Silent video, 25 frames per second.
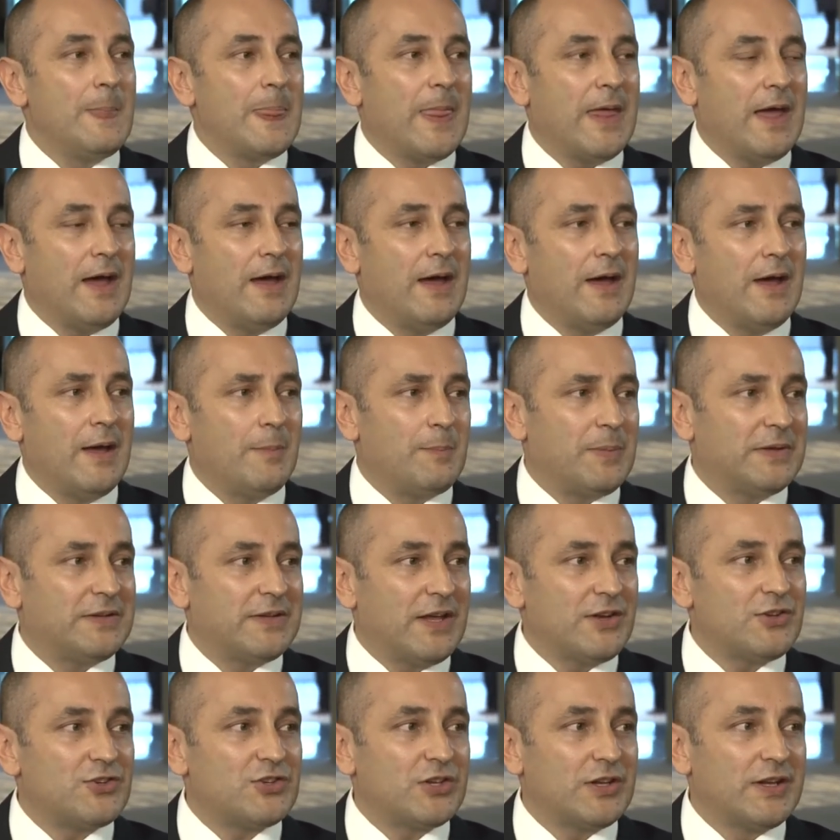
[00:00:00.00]

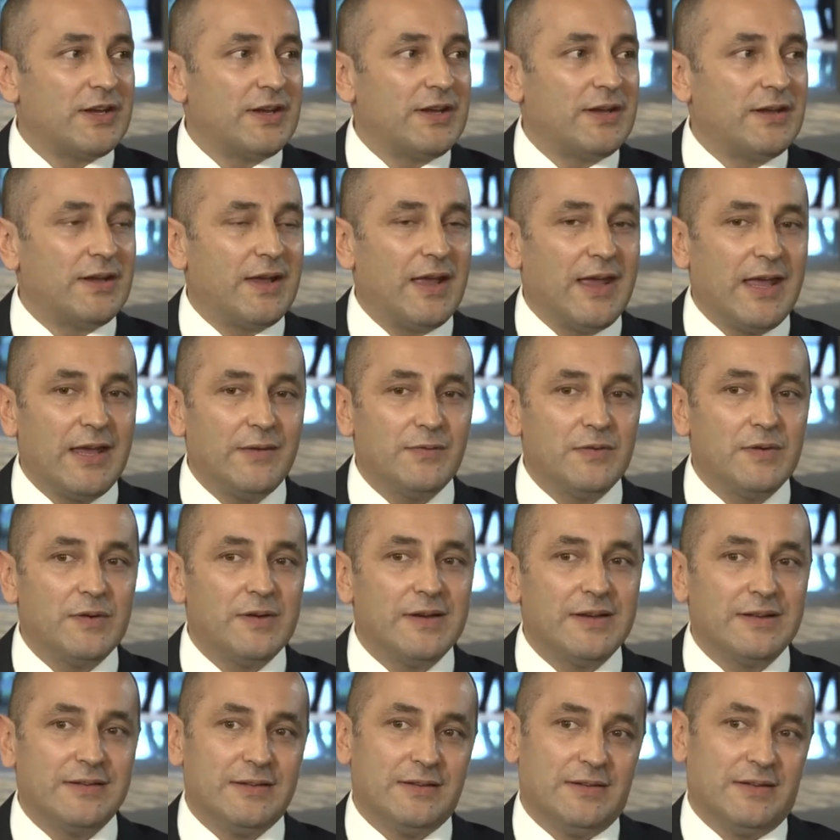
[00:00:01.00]
potentially even
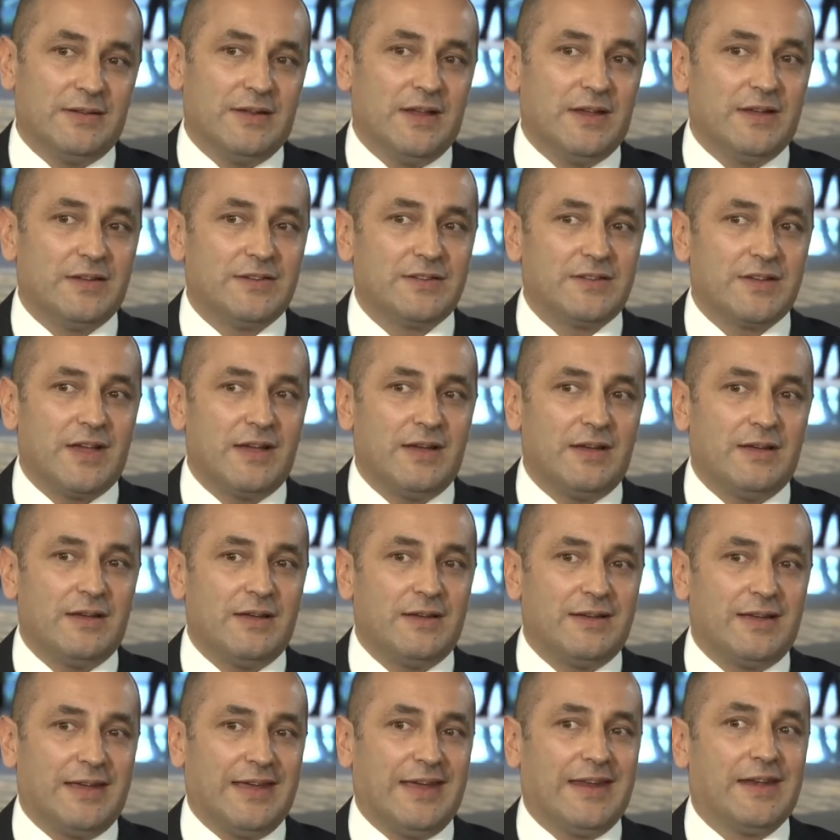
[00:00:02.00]
there's
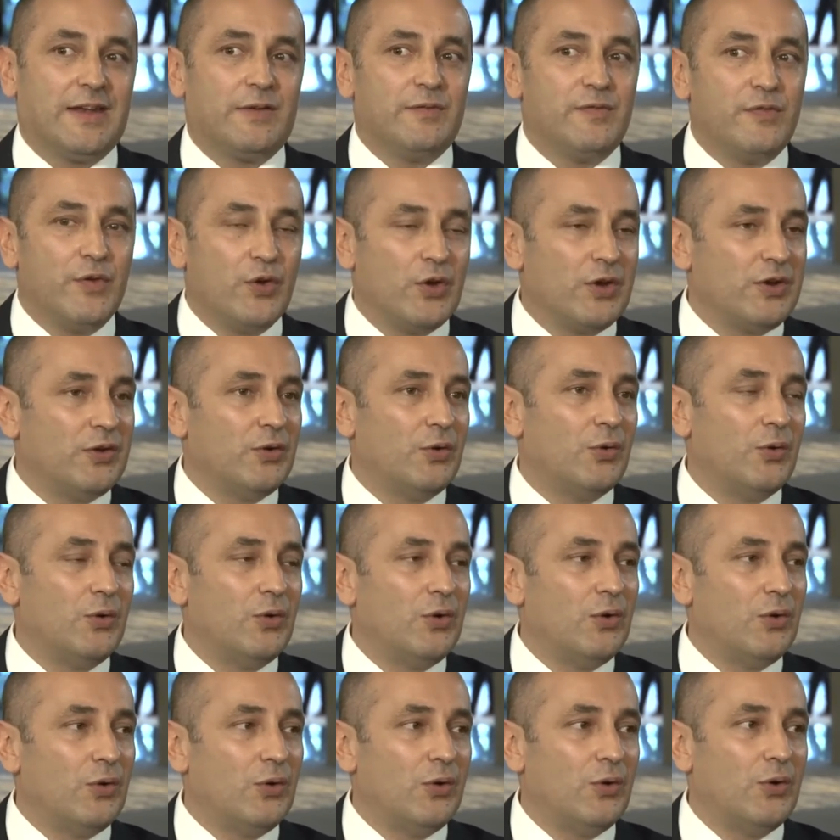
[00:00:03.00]
inadvertent
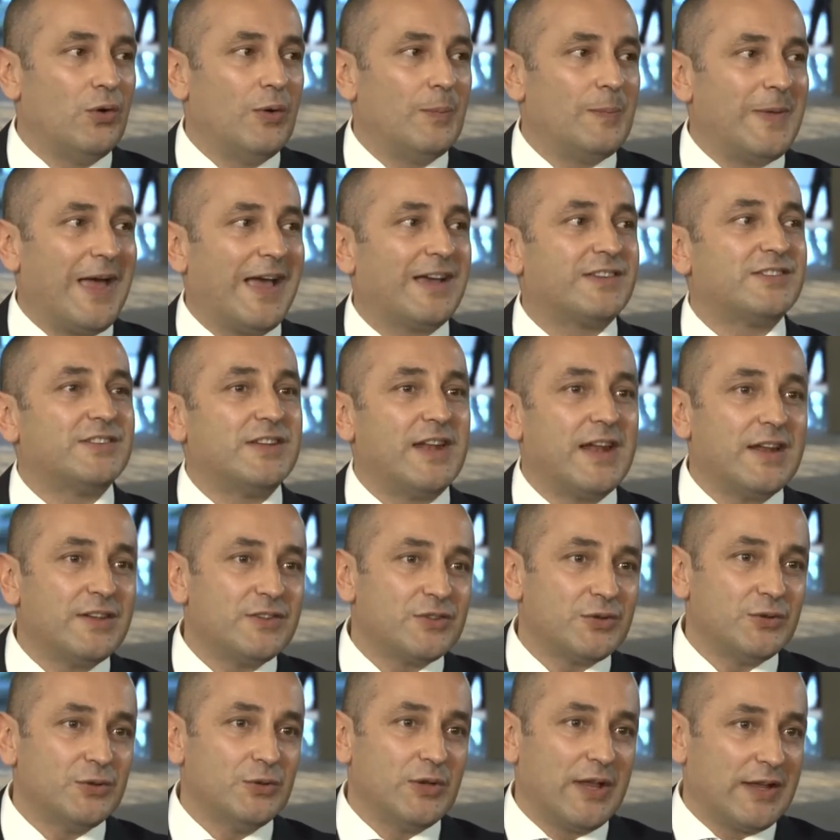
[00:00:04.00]
or
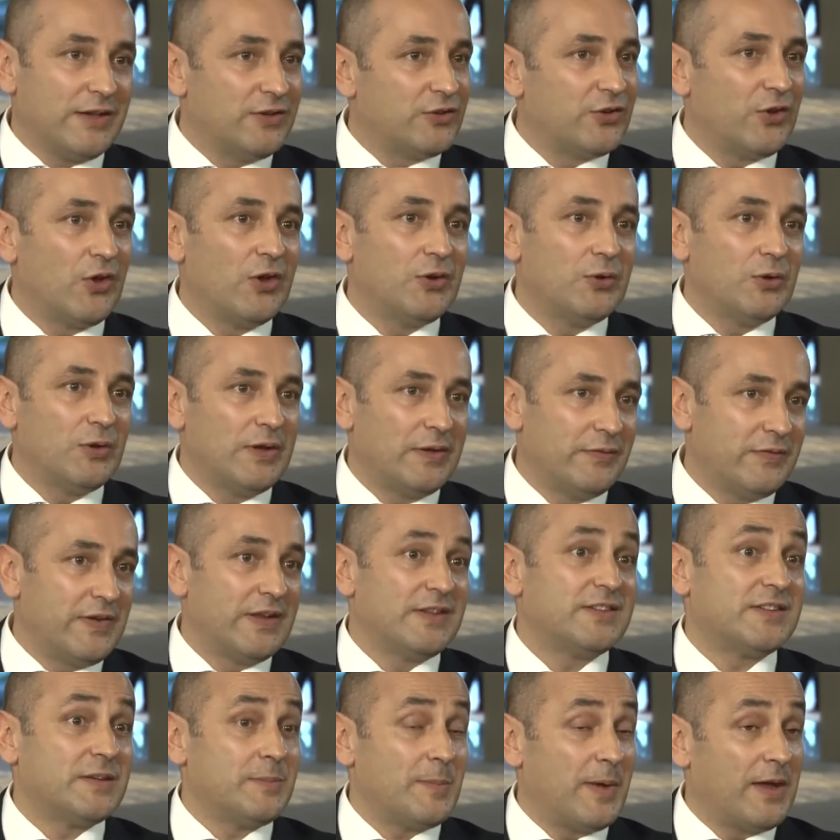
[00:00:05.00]
accidental internal
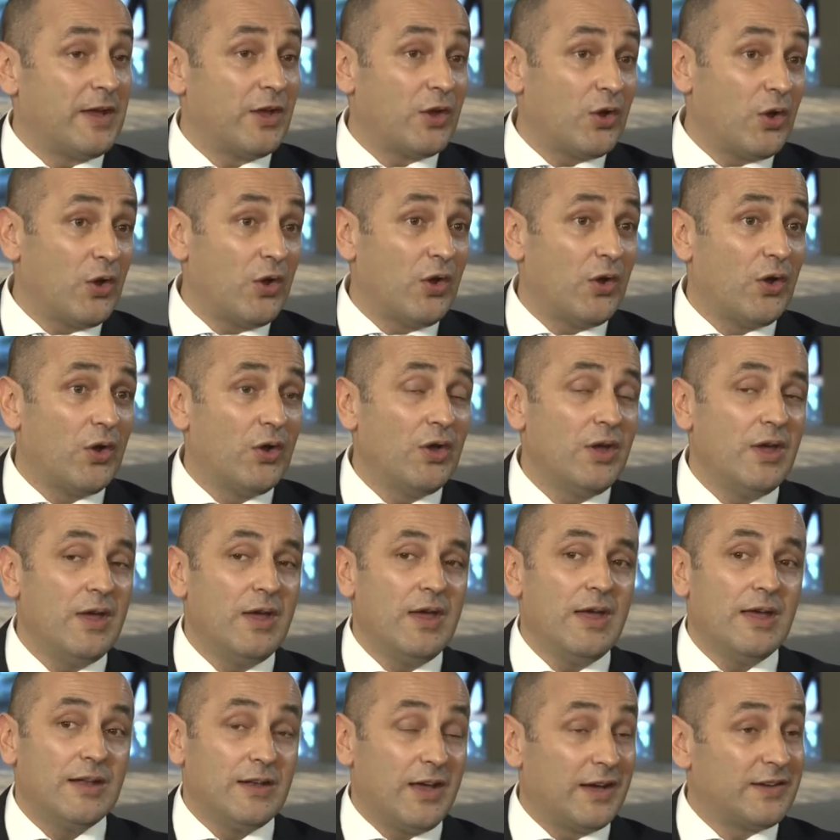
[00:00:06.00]
events that may occur,
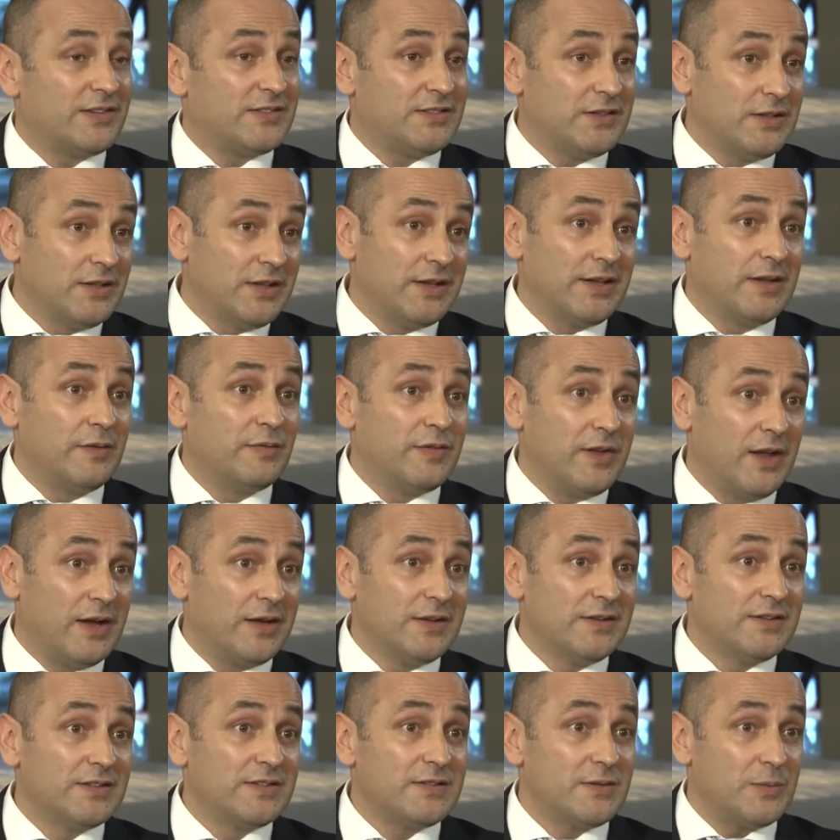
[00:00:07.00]
like signaling
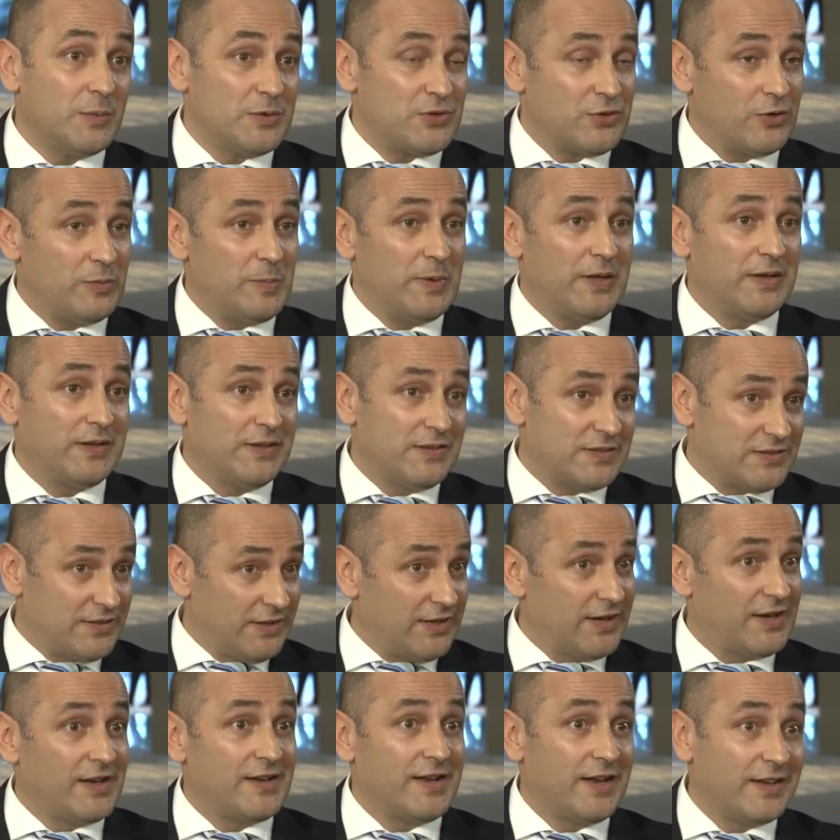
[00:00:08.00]
floods, which could be
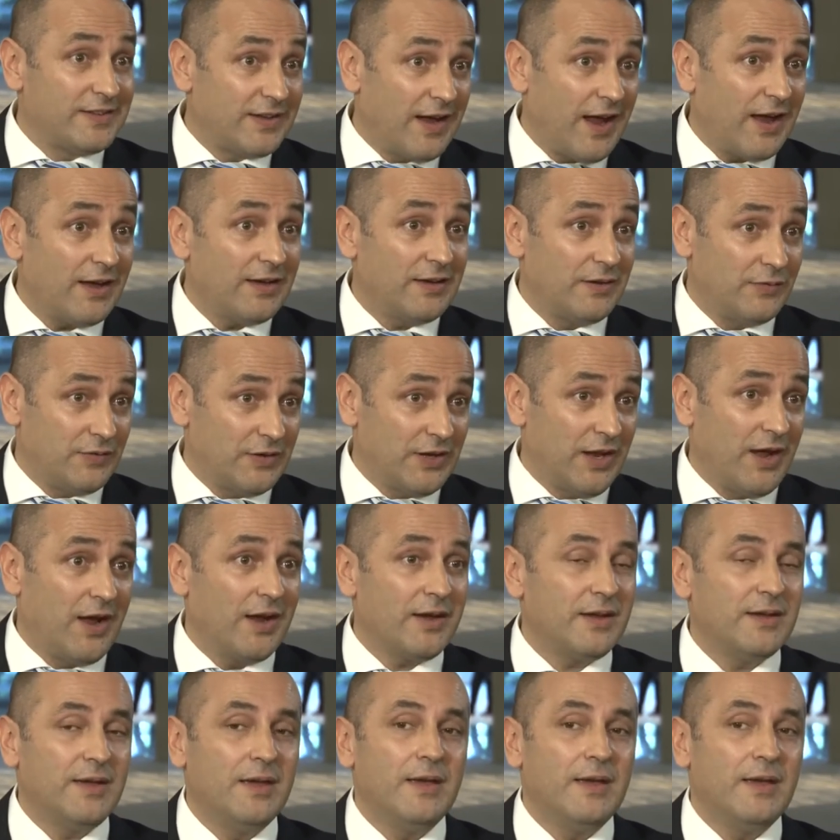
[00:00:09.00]
considered an attack, if you like.